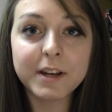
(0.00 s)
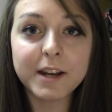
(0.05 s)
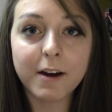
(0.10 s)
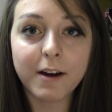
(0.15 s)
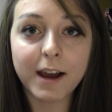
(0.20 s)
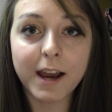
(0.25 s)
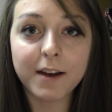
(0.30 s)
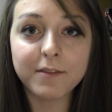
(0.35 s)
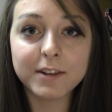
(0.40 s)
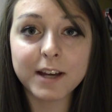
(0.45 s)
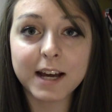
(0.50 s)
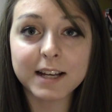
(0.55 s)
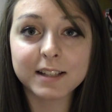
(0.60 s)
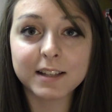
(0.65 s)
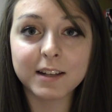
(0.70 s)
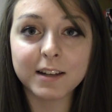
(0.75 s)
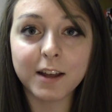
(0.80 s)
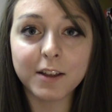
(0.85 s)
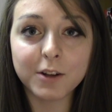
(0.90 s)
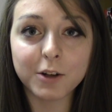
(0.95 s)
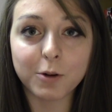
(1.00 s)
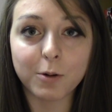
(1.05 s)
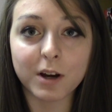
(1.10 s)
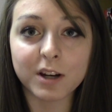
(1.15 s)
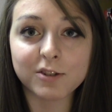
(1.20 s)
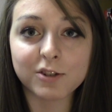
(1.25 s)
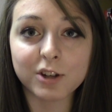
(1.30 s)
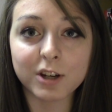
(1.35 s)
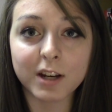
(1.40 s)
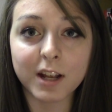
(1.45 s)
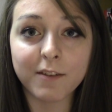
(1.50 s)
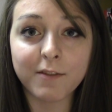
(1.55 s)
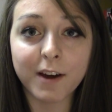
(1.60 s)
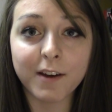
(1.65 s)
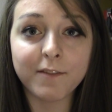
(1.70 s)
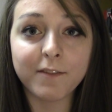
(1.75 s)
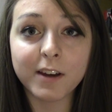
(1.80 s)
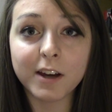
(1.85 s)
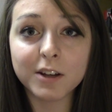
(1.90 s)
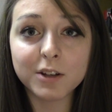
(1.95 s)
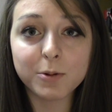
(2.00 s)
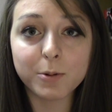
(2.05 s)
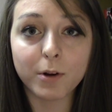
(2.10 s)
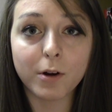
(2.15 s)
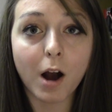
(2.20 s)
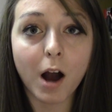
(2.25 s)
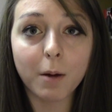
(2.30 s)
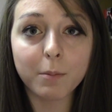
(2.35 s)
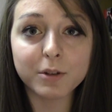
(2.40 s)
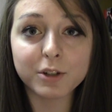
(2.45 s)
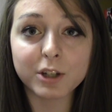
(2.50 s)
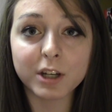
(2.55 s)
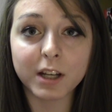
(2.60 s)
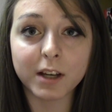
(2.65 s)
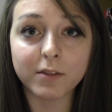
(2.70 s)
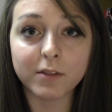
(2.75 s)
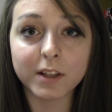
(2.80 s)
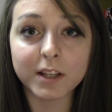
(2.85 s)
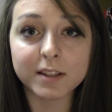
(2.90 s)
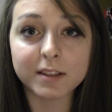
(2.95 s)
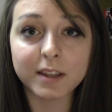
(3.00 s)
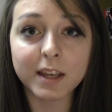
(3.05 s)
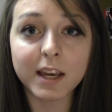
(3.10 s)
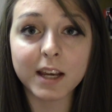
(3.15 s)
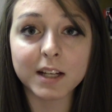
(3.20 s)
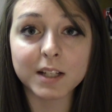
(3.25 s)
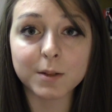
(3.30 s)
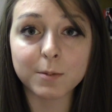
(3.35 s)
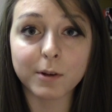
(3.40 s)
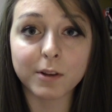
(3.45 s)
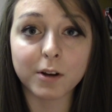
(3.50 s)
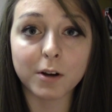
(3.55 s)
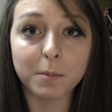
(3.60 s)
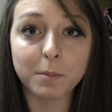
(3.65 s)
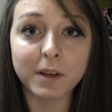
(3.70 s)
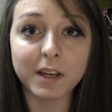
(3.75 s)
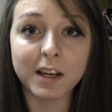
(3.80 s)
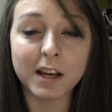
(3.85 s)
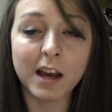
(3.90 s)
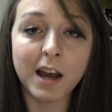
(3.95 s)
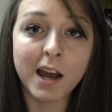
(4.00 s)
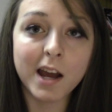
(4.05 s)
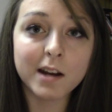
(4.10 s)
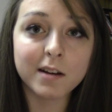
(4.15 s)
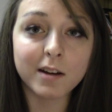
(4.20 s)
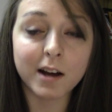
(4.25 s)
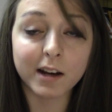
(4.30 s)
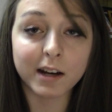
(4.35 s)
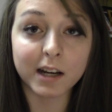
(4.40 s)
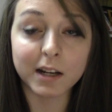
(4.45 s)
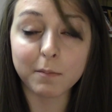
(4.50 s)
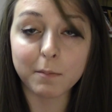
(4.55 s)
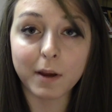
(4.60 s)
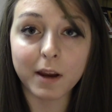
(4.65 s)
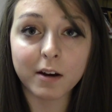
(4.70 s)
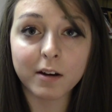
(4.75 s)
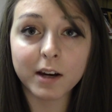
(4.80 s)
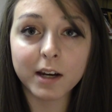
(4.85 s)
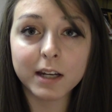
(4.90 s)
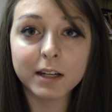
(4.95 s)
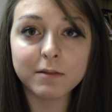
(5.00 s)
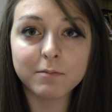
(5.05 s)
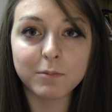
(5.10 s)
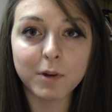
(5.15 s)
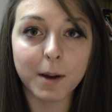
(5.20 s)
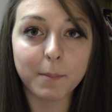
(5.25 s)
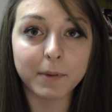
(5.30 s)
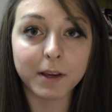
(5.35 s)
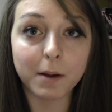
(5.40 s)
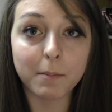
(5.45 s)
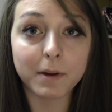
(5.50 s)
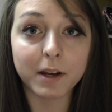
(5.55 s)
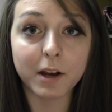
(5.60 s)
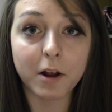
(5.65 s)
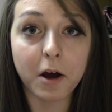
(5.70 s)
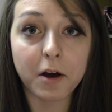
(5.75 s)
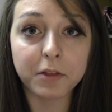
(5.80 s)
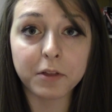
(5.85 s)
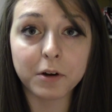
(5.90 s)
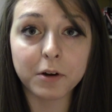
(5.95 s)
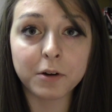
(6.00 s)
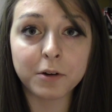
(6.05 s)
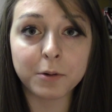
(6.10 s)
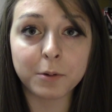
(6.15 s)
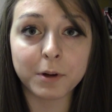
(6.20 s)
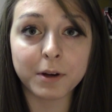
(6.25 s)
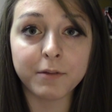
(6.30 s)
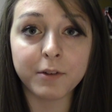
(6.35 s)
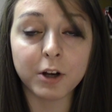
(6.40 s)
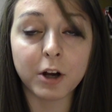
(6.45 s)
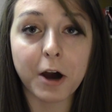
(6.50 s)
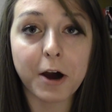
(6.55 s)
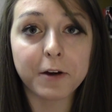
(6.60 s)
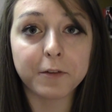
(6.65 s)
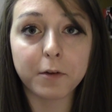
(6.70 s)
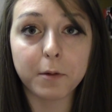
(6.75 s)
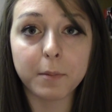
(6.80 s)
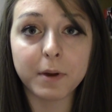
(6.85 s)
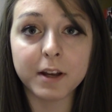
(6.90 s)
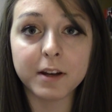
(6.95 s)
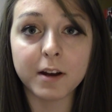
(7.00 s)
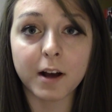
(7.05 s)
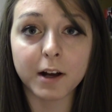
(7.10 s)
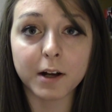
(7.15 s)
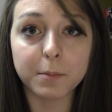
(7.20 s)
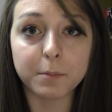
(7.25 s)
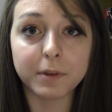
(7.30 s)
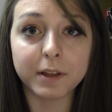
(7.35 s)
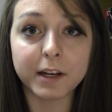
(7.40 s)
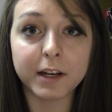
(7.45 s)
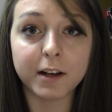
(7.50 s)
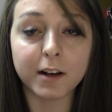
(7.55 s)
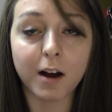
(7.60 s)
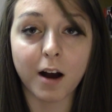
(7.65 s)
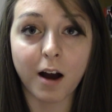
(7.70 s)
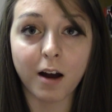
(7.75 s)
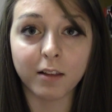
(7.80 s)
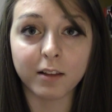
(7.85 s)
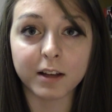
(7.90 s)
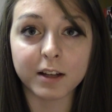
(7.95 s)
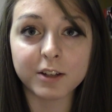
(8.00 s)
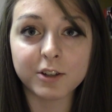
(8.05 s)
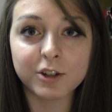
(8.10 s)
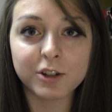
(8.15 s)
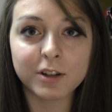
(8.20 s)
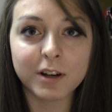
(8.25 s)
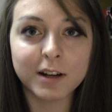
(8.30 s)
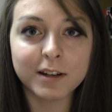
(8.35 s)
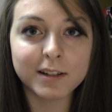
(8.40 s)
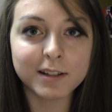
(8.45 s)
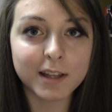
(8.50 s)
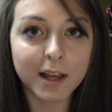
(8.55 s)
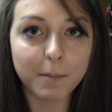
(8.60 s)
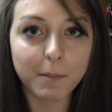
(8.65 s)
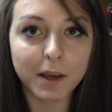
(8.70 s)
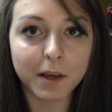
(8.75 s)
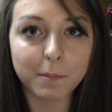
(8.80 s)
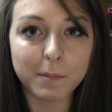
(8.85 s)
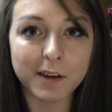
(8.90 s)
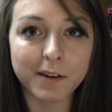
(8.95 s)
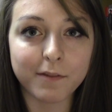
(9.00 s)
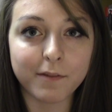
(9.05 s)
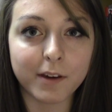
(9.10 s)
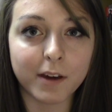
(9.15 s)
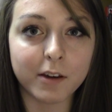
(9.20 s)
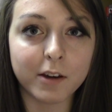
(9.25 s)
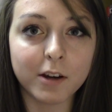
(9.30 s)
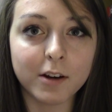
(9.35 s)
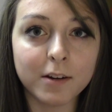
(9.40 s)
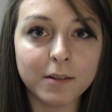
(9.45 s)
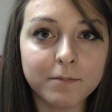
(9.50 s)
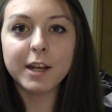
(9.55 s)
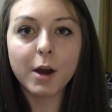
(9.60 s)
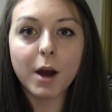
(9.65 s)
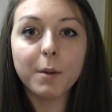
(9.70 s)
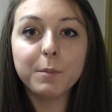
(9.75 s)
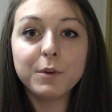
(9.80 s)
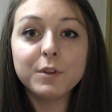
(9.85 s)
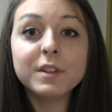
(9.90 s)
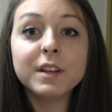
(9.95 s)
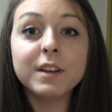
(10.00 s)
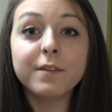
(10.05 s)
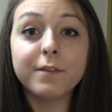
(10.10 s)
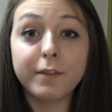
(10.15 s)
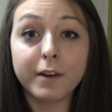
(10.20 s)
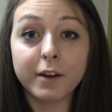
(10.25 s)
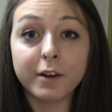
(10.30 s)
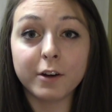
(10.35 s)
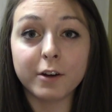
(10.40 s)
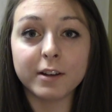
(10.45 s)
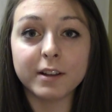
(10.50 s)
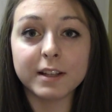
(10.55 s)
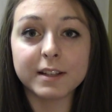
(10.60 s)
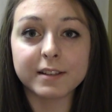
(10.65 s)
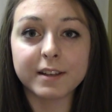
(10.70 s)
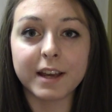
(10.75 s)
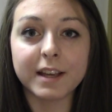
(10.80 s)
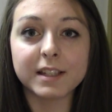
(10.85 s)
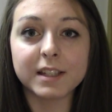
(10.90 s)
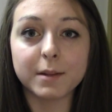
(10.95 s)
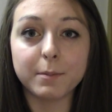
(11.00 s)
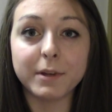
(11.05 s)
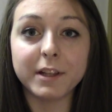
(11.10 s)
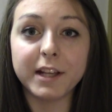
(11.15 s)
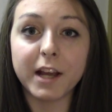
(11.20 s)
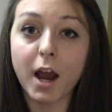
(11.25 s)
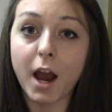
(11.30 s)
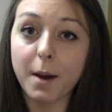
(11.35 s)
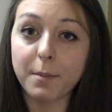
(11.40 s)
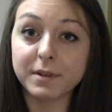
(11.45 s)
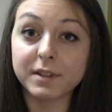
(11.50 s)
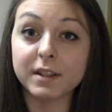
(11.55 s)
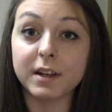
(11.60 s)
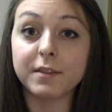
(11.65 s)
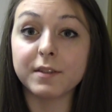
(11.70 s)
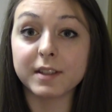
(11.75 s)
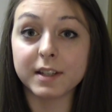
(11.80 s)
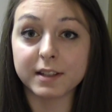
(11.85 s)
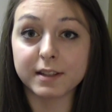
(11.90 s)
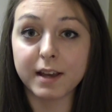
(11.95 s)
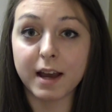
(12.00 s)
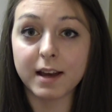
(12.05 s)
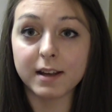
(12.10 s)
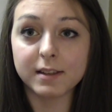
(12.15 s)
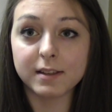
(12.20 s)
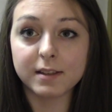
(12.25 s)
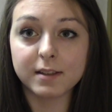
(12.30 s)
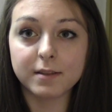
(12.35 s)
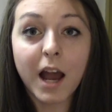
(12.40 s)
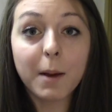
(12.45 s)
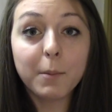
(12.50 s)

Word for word: But now I have to ask another question. If I fail to accomplish any of these things, whether it be not getting married, not becoming an author, or even, God forbid, not completing college, does that make me a failure? Now, I'm using failure in this case to mean the opposite of success.